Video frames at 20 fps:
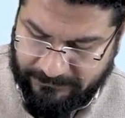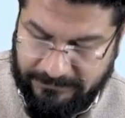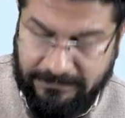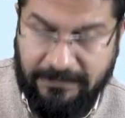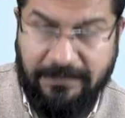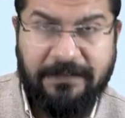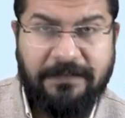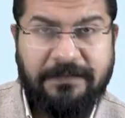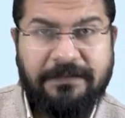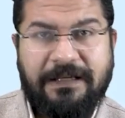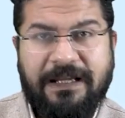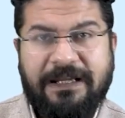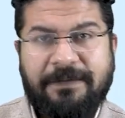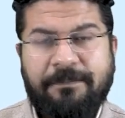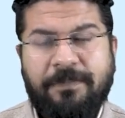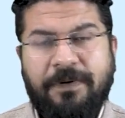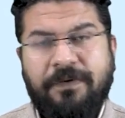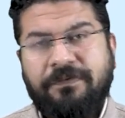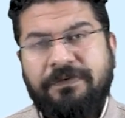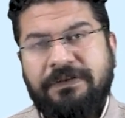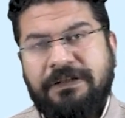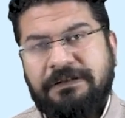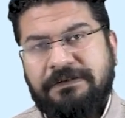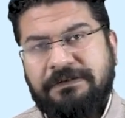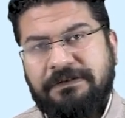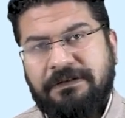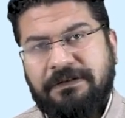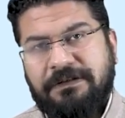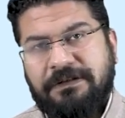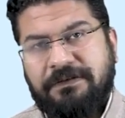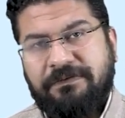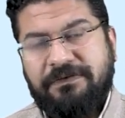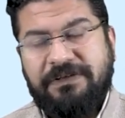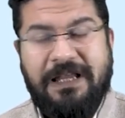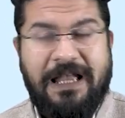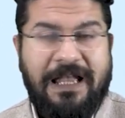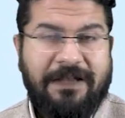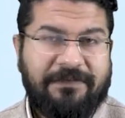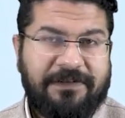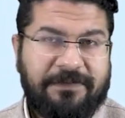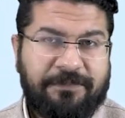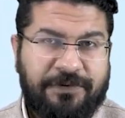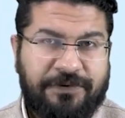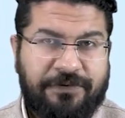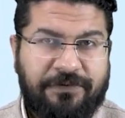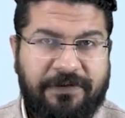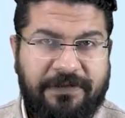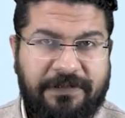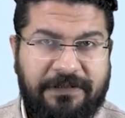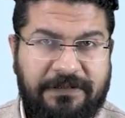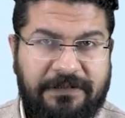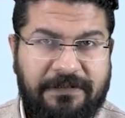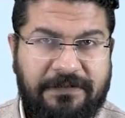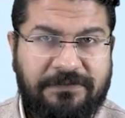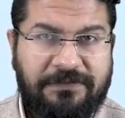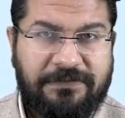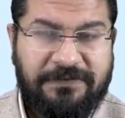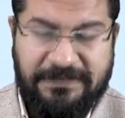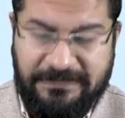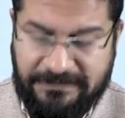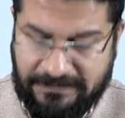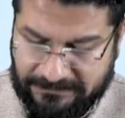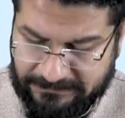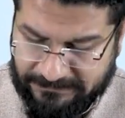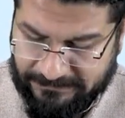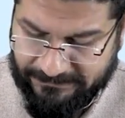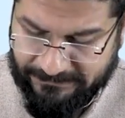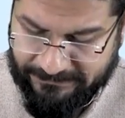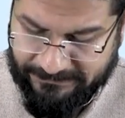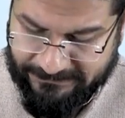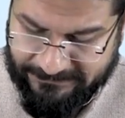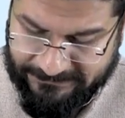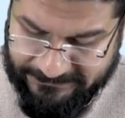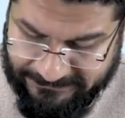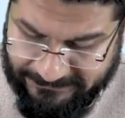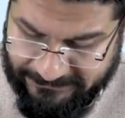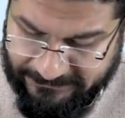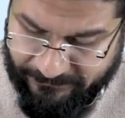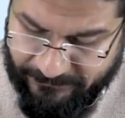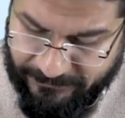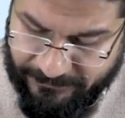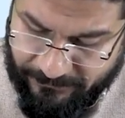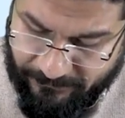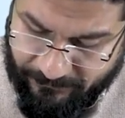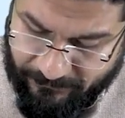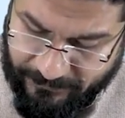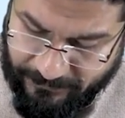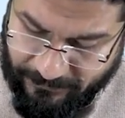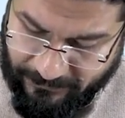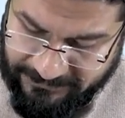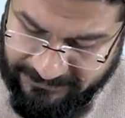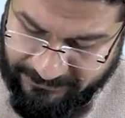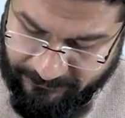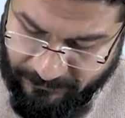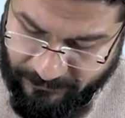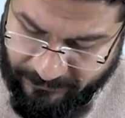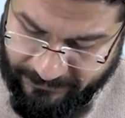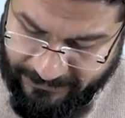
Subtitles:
Third type of cells we have in pituitary. So these are the cells which we call them